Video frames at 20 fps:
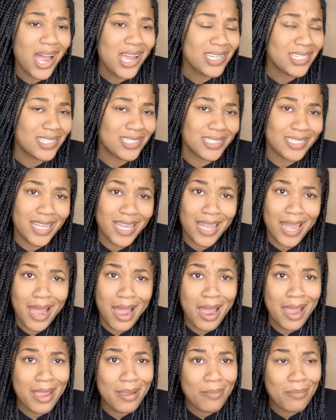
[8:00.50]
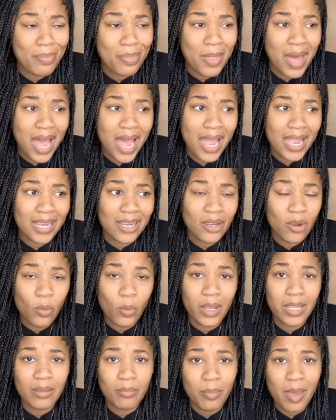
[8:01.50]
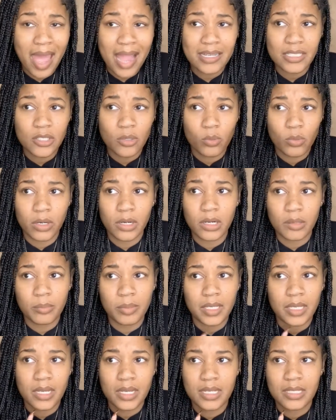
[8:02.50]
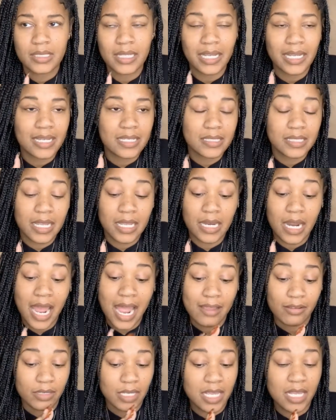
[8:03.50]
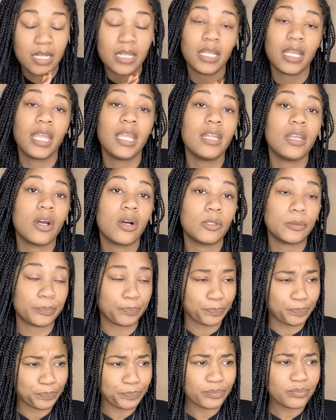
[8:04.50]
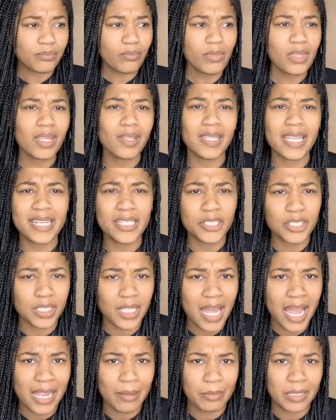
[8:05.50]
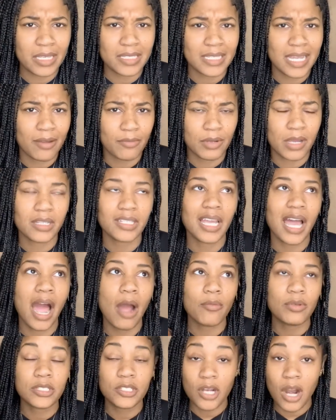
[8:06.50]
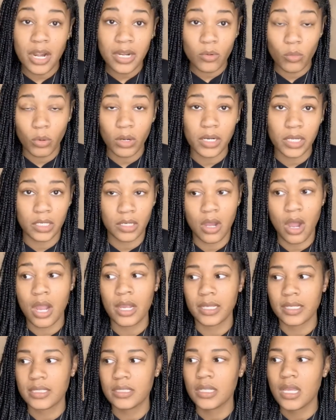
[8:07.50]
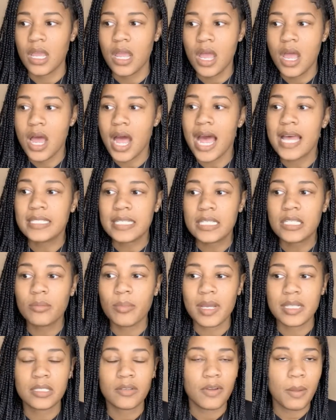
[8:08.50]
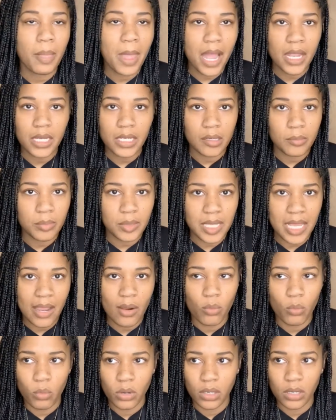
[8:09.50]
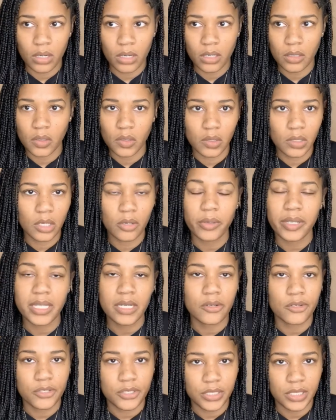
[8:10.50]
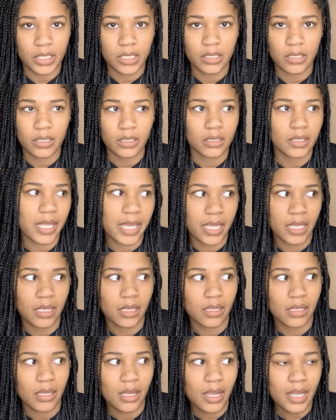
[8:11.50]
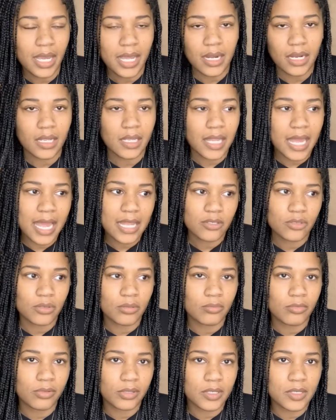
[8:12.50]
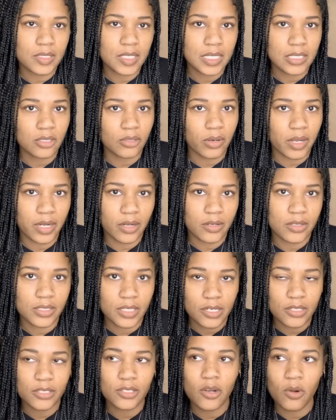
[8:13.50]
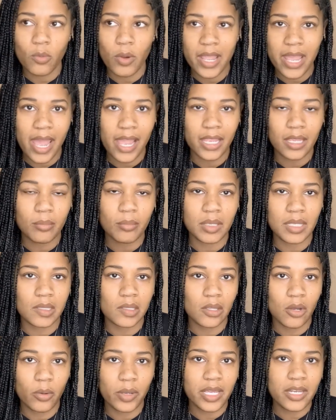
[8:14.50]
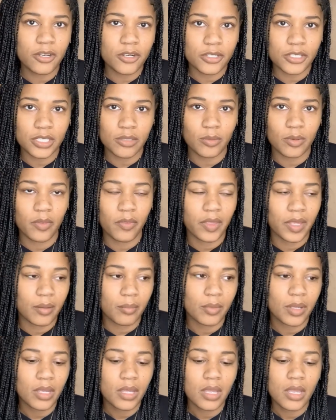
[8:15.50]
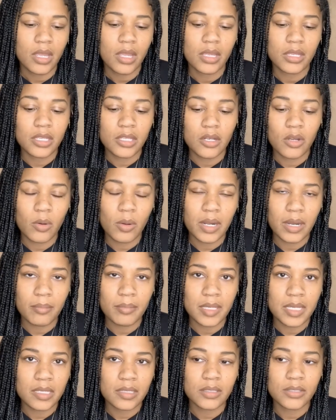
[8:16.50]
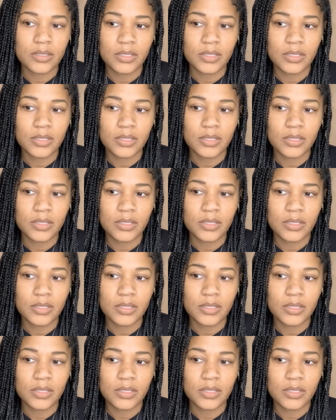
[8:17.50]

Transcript: I just said, I am not going back to work because, like I said, I ended keto late July because I was starting work in August. I said to myself, I'm not going to be at work low energy. Like I got a classroom full of 6th graders. There's no way I can be low energy with them. You know what I mean?